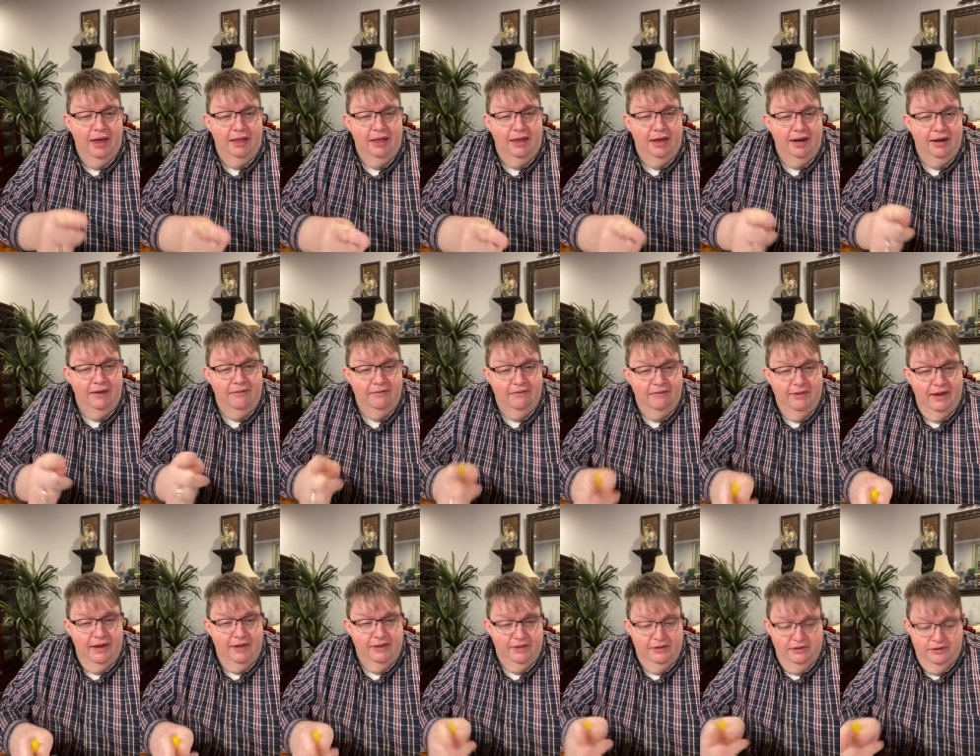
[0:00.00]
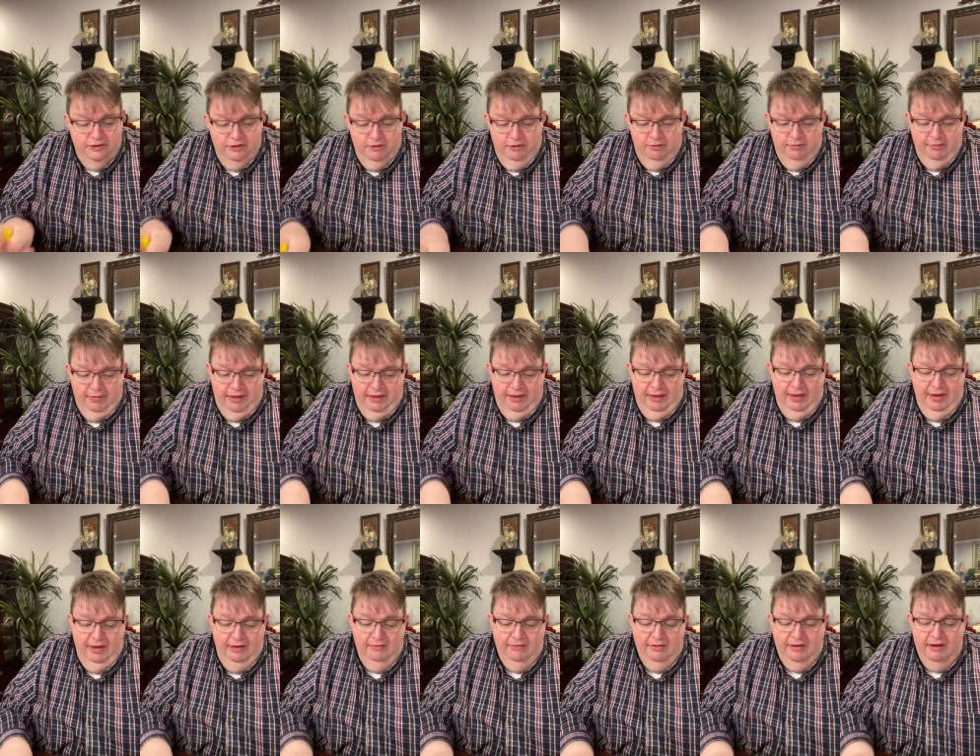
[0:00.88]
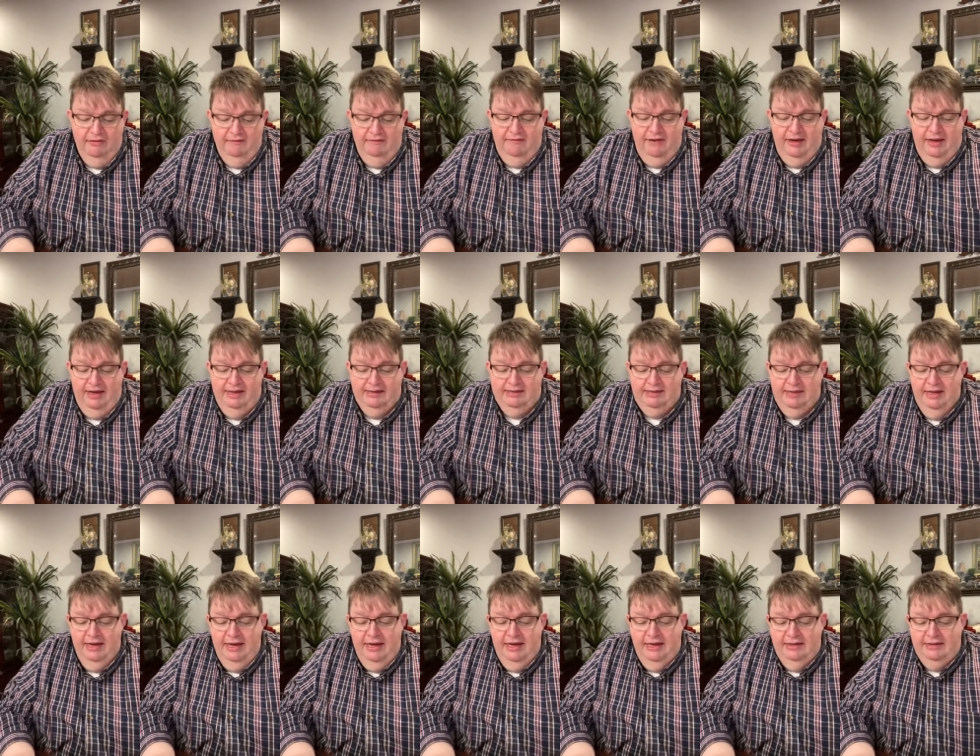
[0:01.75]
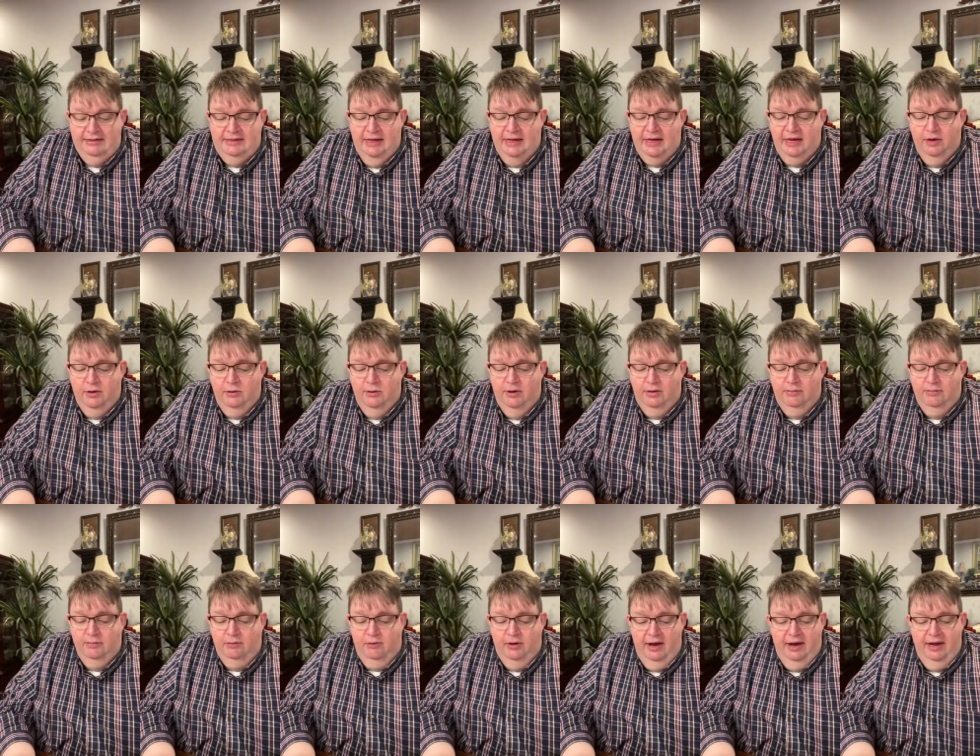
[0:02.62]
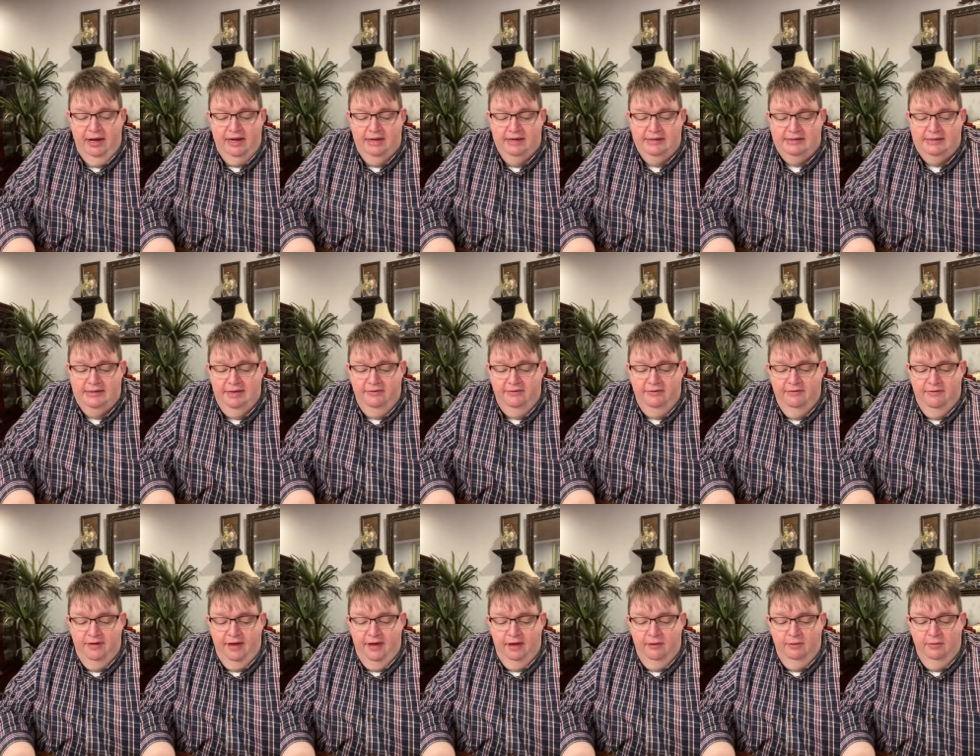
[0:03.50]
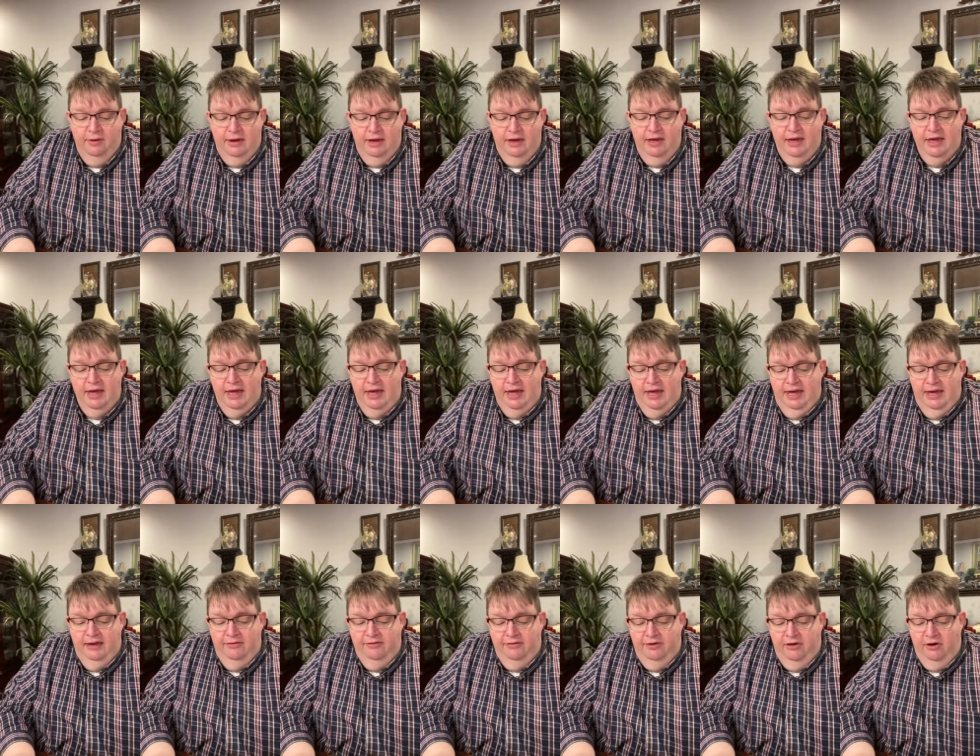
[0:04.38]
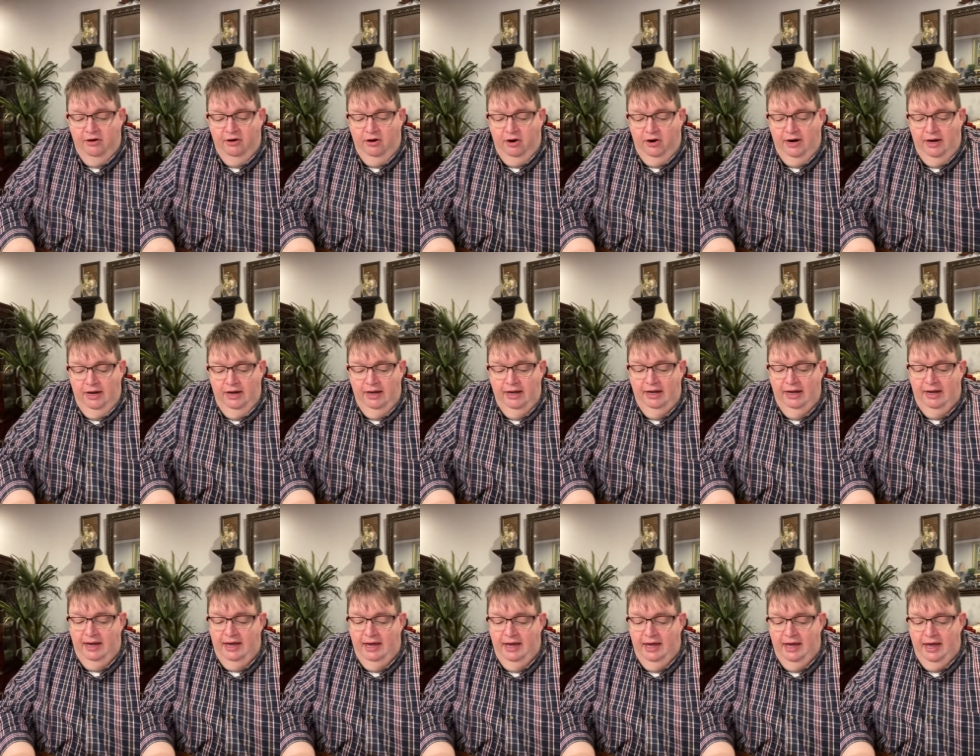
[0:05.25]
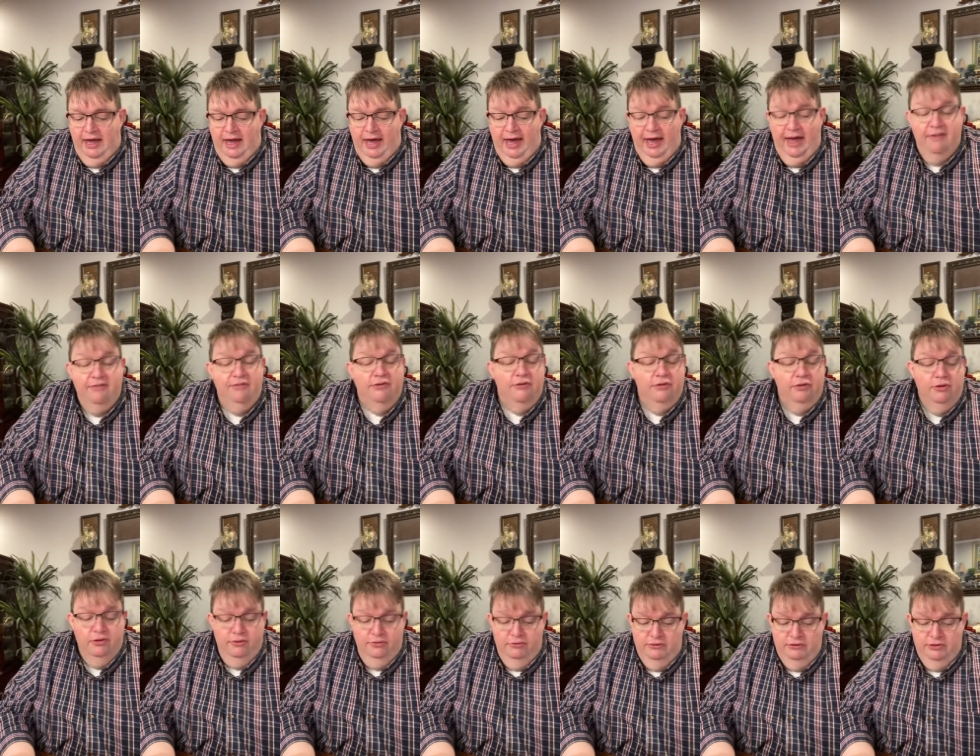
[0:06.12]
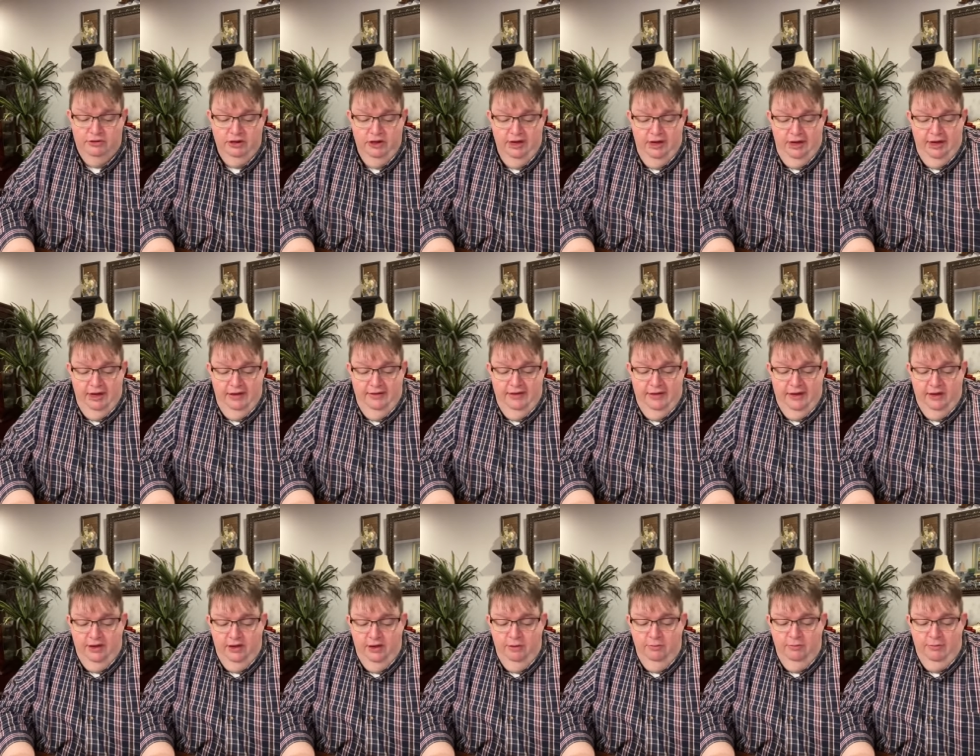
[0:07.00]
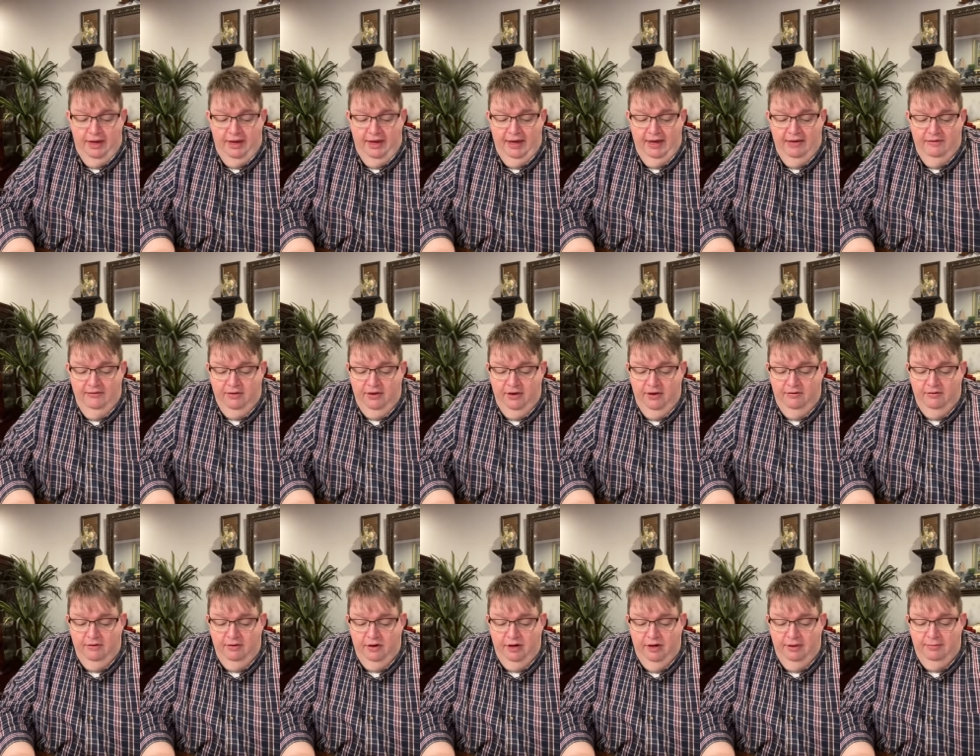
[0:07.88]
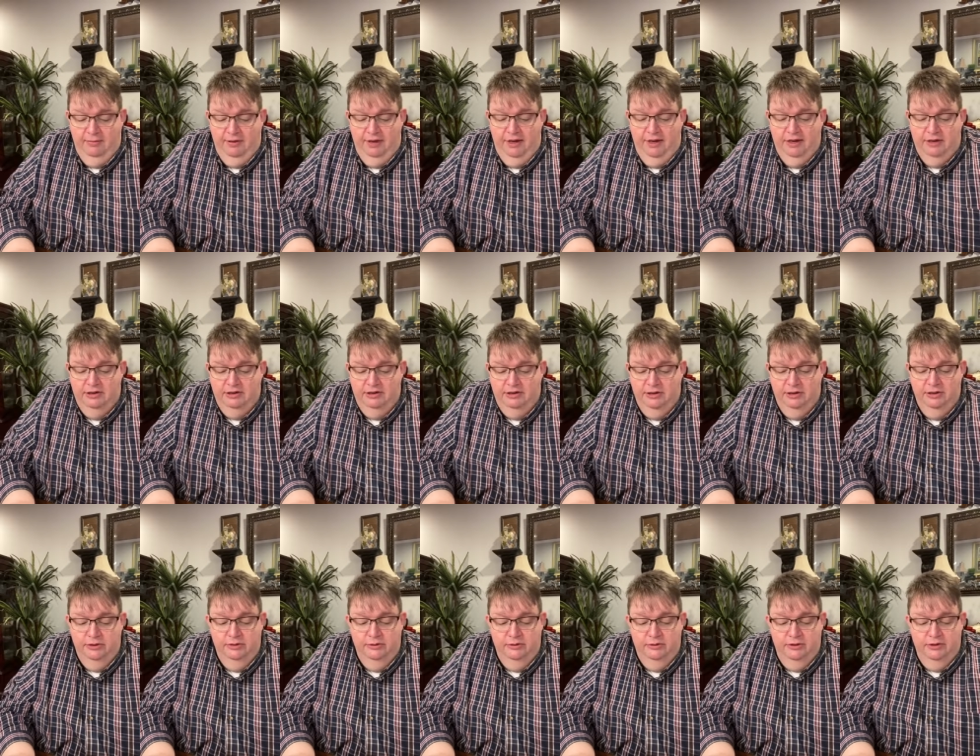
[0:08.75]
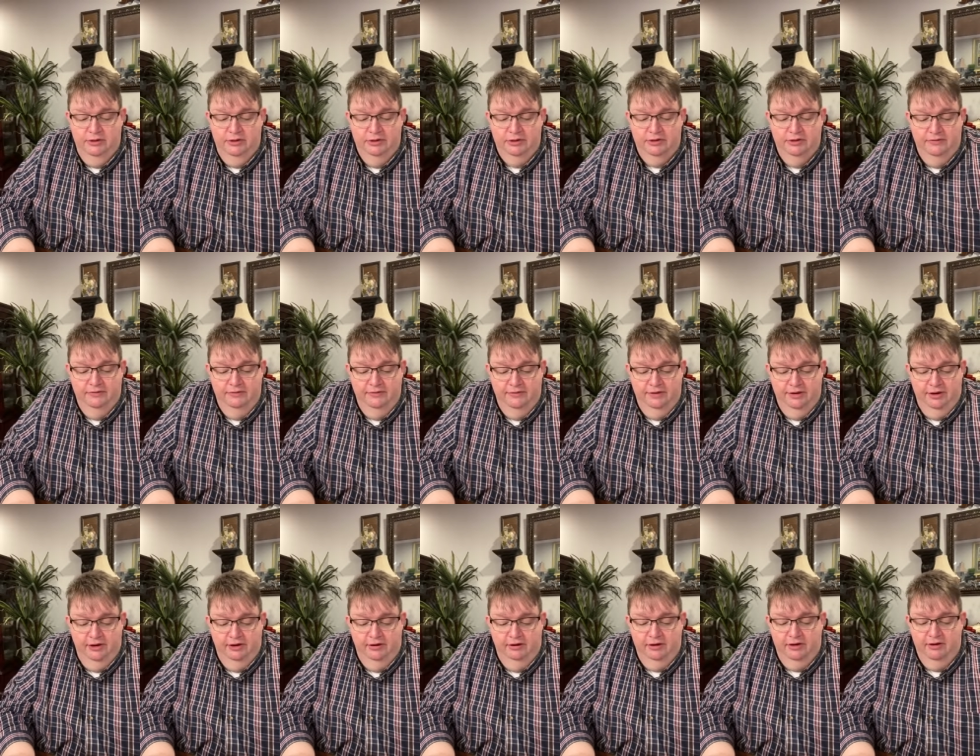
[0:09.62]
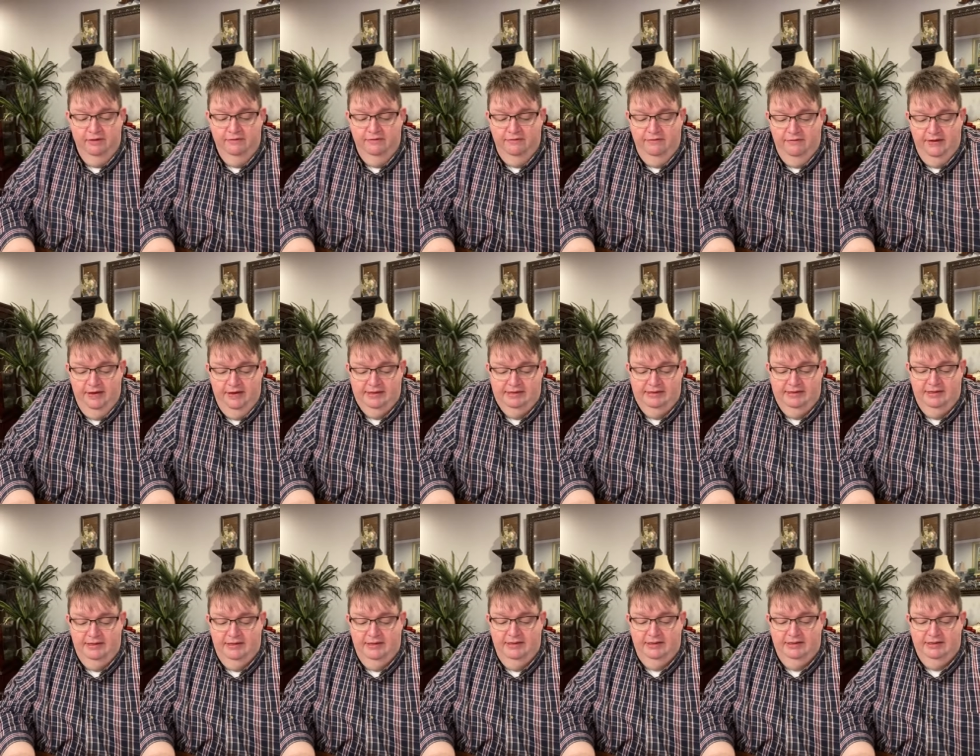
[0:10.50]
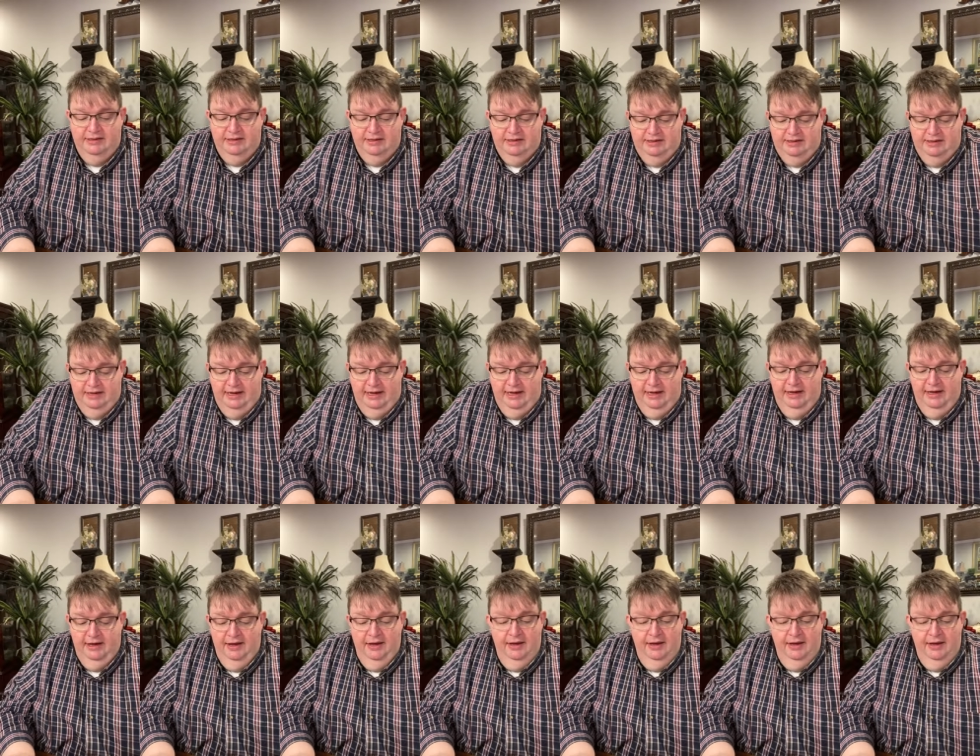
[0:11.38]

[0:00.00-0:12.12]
letting faith show in my life? Confess. Take a quick break and self evaluate if there are any half truths that you may have covered up in due to fear. Confess it today.